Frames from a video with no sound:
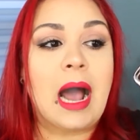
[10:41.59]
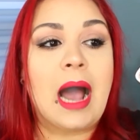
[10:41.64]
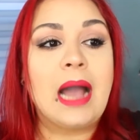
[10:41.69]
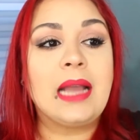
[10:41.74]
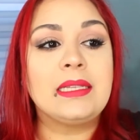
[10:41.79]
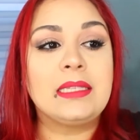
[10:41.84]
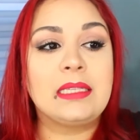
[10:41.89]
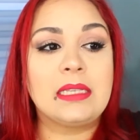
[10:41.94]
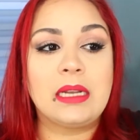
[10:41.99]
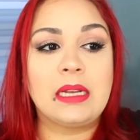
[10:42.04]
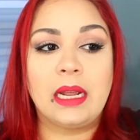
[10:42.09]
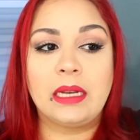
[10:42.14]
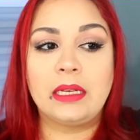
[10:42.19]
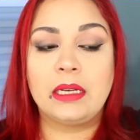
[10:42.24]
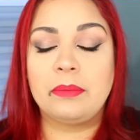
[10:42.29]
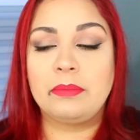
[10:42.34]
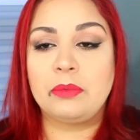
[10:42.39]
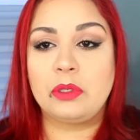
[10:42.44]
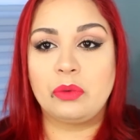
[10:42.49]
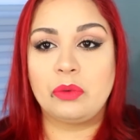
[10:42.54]
I did end
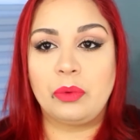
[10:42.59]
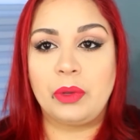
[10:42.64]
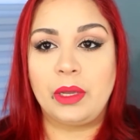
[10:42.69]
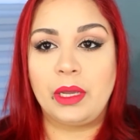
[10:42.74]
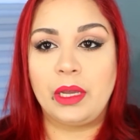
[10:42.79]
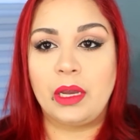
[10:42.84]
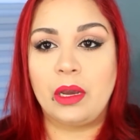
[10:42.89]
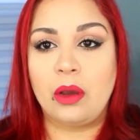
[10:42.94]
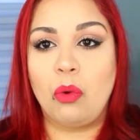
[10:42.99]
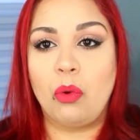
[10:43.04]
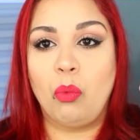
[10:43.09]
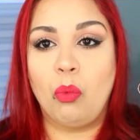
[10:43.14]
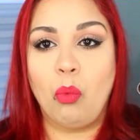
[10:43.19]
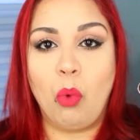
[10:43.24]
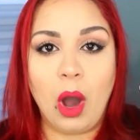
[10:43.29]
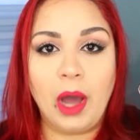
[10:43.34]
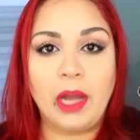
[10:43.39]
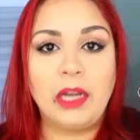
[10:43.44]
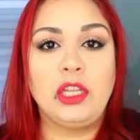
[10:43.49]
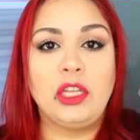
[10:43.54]
up doing
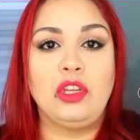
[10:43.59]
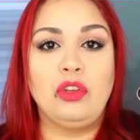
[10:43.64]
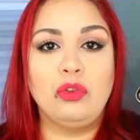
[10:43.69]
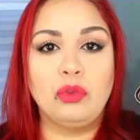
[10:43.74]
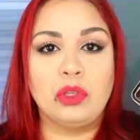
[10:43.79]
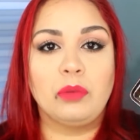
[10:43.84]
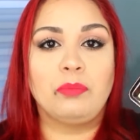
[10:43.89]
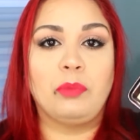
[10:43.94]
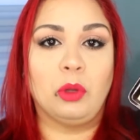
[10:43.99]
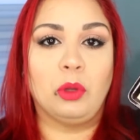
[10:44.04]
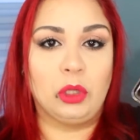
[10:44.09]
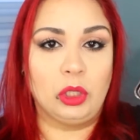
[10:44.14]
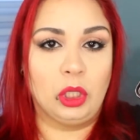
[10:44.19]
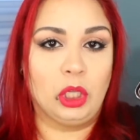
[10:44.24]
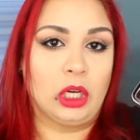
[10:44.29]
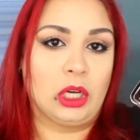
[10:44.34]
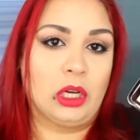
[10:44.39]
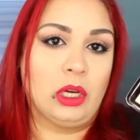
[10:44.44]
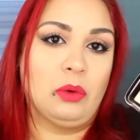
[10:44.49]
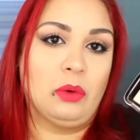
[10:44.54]
one usable
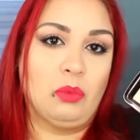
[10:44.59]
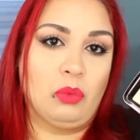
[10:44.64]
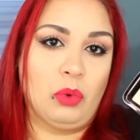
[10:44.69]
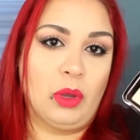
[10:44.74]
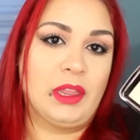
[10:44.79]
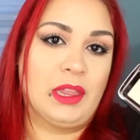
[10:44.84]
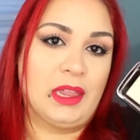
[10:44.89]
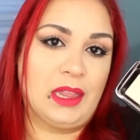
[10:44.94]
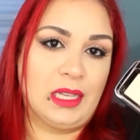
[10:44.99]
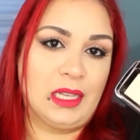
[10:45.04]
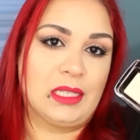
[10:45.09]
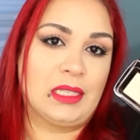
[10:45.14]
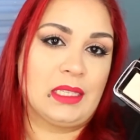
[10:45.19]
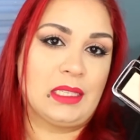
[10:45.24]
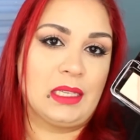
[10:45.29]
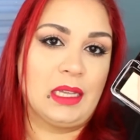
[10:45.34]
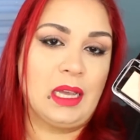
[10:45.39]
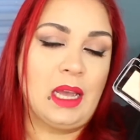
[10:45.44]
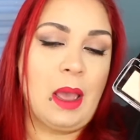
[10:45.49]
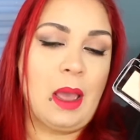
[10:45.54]
look with
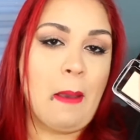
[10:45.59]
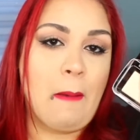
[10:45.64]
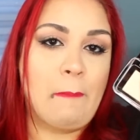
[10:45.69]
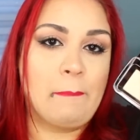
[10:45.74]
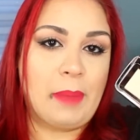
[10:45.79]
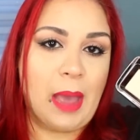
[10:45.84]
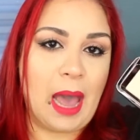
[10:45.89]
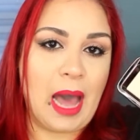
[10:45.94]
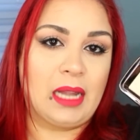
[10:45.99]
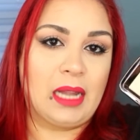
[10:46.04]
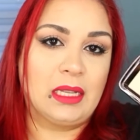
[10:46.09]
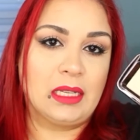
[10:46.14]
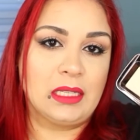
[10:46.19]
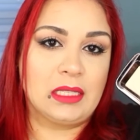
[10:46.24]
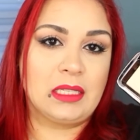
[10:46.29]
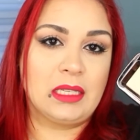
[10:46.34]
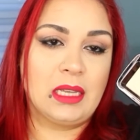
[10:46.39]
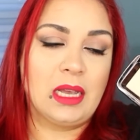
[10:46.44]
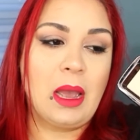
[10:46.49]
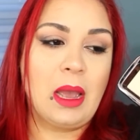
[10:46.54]
this
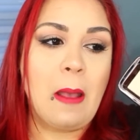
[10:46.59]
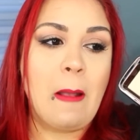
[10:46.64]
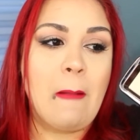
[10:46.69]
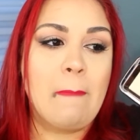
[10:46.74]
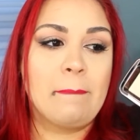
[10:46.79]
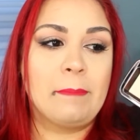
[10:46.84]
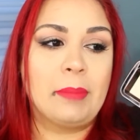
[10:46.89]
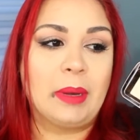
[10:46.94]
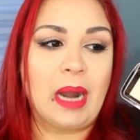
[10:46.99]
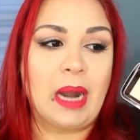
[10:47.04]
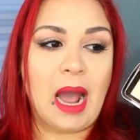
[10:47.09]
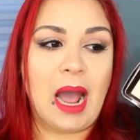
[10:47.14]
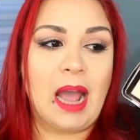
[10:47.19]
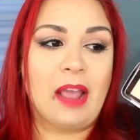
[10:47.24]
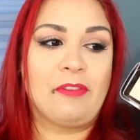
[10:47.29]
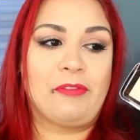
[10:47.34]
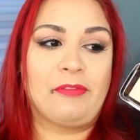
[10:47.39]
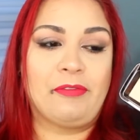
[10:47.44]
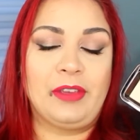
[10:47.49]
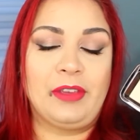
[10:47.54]
palette, but
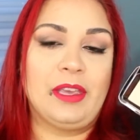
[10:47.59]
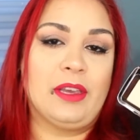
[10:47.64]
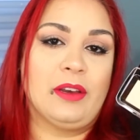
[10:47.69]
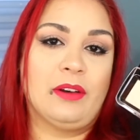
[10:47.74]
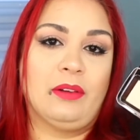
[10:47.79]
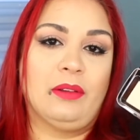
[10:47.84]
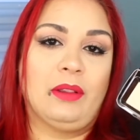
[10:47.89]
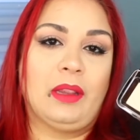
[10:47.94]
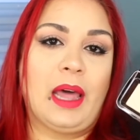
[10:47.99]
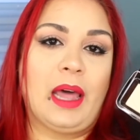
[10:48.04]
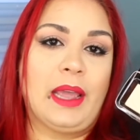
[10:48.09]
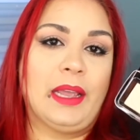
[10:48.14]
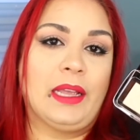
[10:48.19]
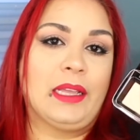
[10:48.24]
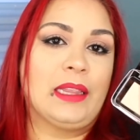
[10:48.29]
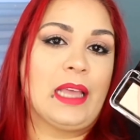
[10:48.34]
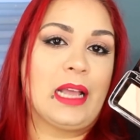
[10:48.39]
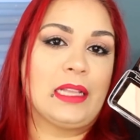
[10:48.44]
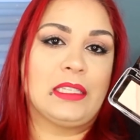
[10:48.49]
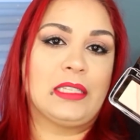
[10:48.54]
I feel
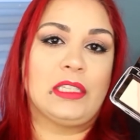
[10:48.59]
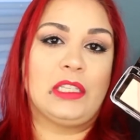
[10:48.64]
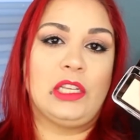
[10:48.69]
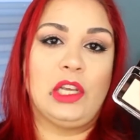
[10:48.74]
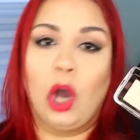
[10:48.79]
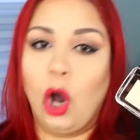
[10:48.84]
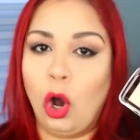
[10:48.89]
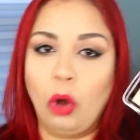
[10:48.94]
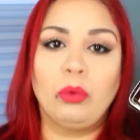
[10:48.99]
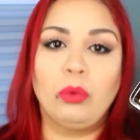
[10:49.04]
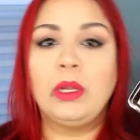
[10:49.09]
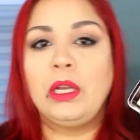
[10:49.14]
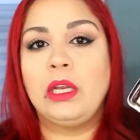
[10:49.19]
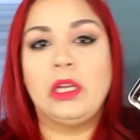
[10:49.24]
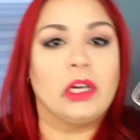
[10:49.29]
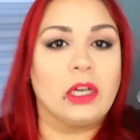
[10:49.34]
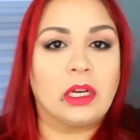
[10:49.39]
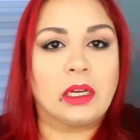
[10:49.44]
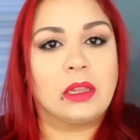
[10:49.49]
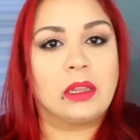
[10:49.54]
like that's the only
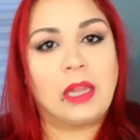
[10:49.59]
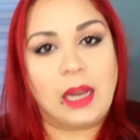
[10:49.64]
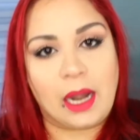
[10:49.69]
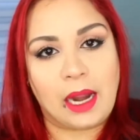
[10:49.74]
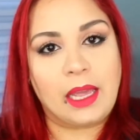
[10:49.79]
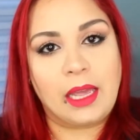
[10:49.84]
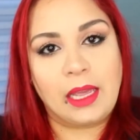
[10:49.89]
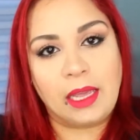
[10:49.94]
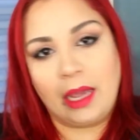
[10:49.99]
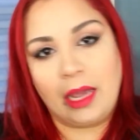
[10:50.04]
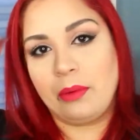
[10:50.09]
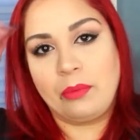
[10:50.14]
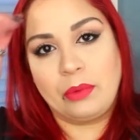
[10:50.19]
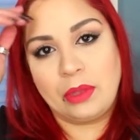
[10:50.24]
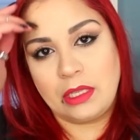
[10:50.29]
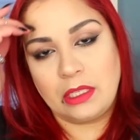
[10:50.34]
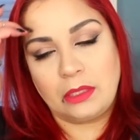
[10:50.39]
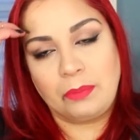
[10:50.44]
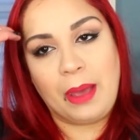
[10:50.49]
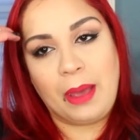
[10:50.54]
look that I can get
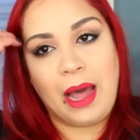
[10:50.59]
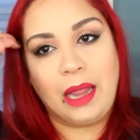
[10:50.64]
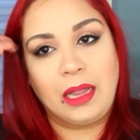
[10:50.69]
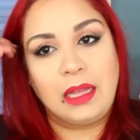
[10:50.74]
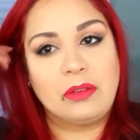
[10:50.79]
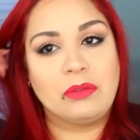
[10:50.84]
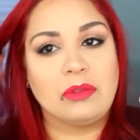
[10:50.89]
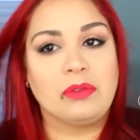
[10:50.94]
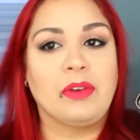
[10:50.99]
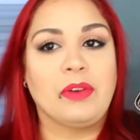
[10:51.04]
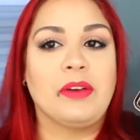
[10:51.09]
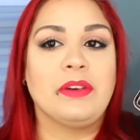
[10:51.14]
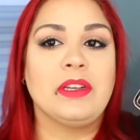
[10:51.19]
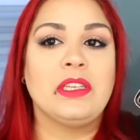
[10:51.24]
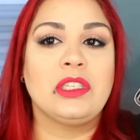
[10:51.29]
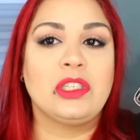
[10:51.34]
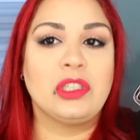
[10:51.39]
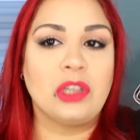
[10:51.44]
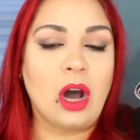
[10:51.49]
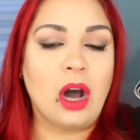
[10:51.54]
with this palette. It was very
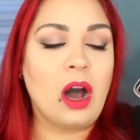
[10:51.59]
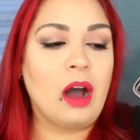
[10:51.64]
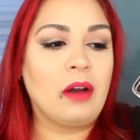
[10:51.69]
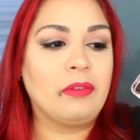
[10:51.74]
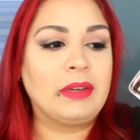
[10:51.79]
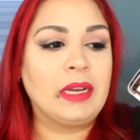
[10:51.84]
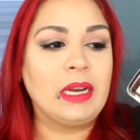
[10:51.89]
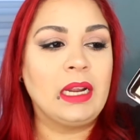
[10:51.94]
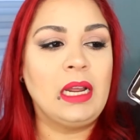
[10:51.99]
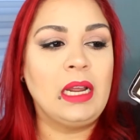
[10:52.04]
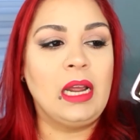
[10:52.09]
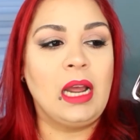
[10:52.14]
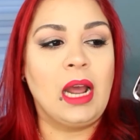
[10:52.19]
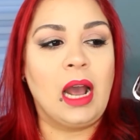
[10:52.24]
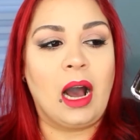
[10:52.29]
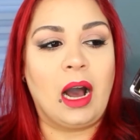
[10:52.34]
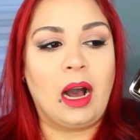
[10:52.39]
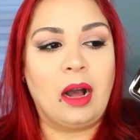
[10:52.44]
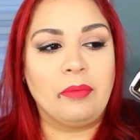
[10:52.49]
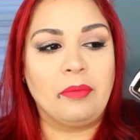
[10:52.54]
soft,
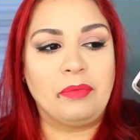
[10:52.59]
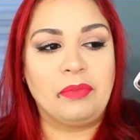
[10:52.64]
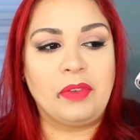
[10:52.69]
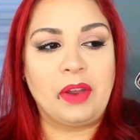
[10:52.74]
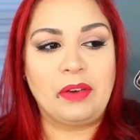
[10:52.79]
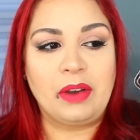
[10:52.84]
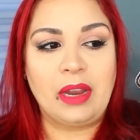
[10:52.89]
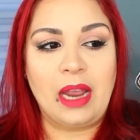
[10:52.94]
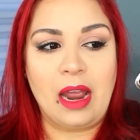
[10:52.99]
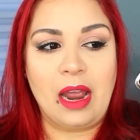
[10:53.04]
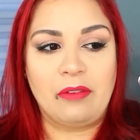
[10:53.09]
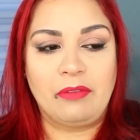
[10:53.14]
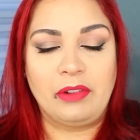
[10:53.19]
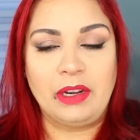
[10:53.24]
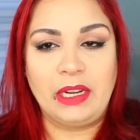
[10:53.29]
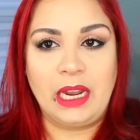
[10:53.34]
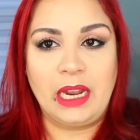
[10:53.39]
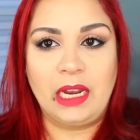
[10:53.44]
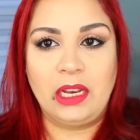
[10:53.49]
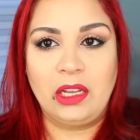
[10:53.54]
very
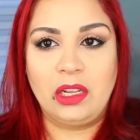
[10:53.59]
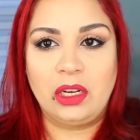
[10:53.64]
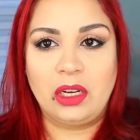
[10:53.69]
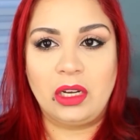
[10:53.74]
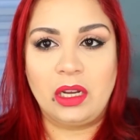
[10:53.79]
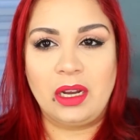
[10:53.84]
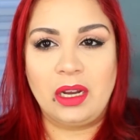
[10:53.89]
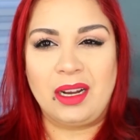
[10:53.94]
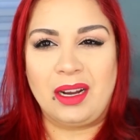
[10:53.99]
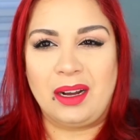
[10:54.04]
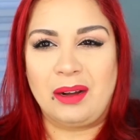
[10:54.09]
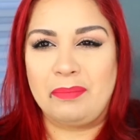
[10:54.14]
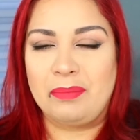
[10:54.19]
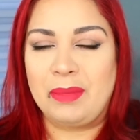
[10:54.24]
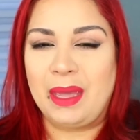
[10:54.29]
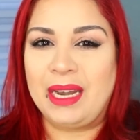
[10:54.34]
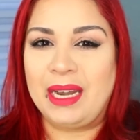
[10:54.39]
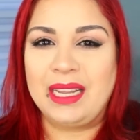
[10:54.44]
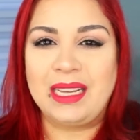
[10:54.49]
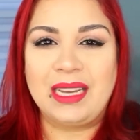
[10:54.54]
everyday look, and
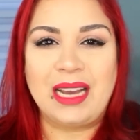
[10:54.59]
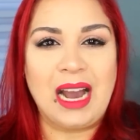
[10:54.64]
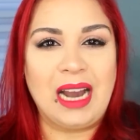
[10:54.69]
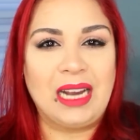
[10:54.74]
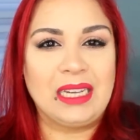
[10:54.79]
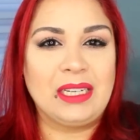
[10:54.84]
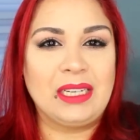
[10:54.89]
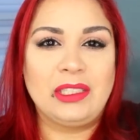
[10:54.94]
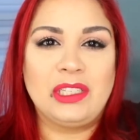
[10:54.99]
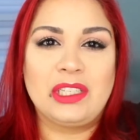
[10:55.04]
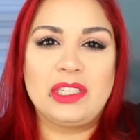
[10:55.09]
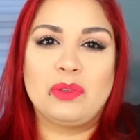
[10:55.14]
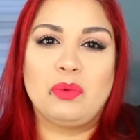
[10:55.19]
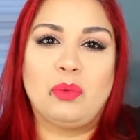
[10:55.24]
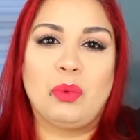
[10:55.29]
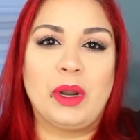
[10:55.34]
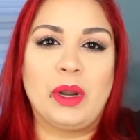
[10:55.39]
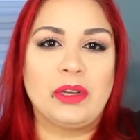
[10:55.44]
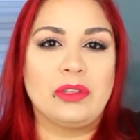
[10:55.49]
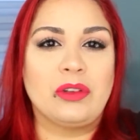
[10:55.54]
it kind of just
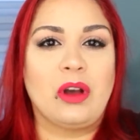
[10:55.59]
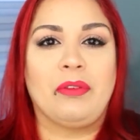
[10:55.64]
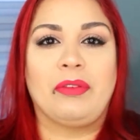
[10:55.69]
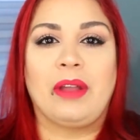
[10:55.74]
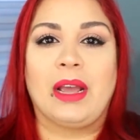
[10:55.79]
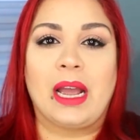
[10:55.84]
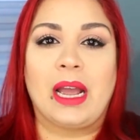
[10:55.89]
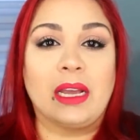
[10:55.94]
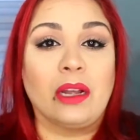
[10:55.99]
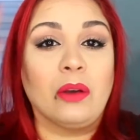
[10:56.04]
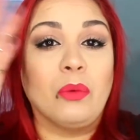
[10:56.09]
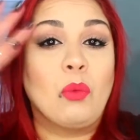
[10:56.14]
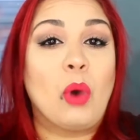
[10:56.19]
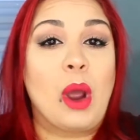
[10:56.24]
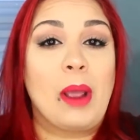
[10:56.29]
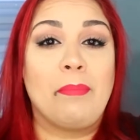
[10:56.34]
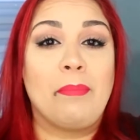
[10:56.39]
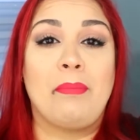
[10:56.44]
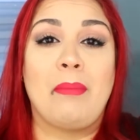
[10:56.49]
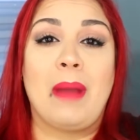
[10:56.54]
wears off. Like I can
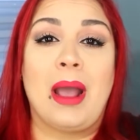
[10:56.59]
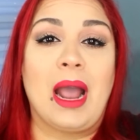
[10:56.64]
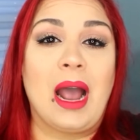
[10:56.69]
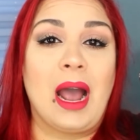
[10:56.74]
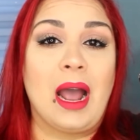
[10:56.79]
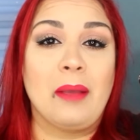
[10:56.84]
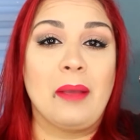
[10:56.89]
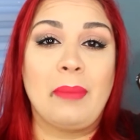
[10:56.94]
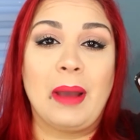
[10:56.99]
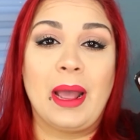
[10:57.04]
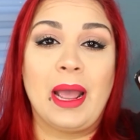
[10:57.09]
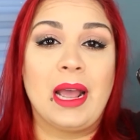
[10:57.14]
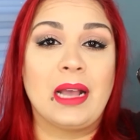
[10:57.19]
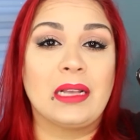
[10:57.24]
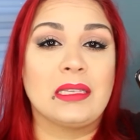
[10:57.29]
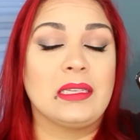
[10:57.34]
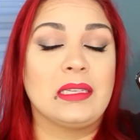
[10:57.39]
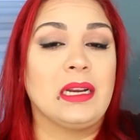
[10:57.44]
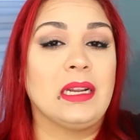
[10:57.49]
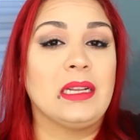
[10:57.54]
wipe my eye by
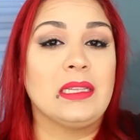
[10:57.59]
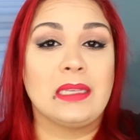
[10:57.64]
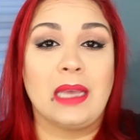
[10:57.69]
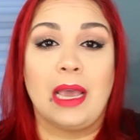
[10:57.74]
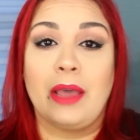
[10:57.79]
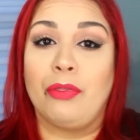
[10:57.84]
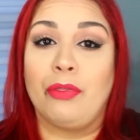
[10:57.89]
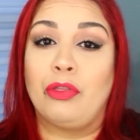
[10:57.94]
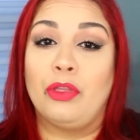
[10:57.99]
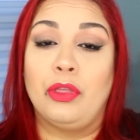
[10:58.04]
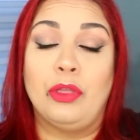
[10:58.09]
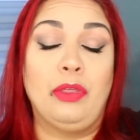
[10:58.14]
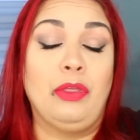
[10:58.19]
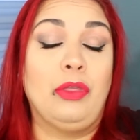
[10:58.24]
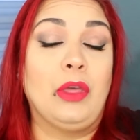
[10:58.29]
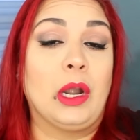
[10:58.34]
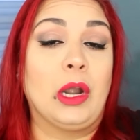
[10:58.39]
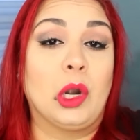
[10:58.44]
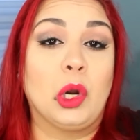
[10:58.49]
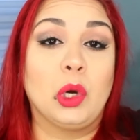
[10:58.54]
accident and
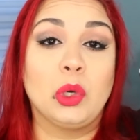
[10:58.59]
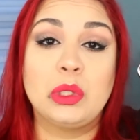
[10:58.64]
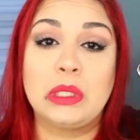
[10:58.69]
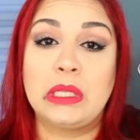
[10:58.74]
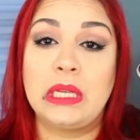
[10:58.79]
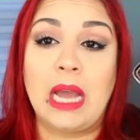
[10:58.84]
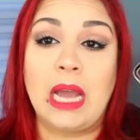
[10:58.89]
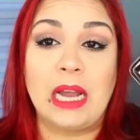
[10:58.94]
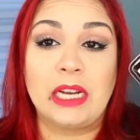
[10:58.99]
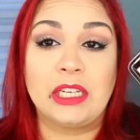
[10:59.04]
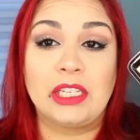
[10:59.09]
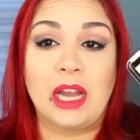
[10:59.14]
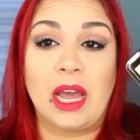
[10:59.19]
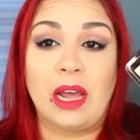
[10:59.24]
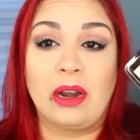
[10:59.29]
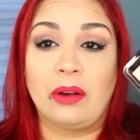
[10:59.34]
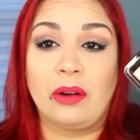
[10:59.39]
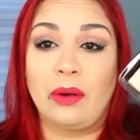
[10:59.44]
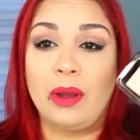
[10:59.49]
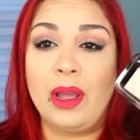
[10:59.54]
there goes the
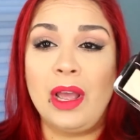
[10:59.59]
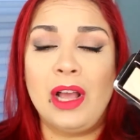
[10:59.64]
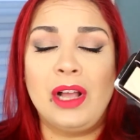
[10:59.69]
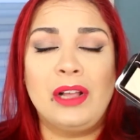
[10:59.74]
eyeshadow.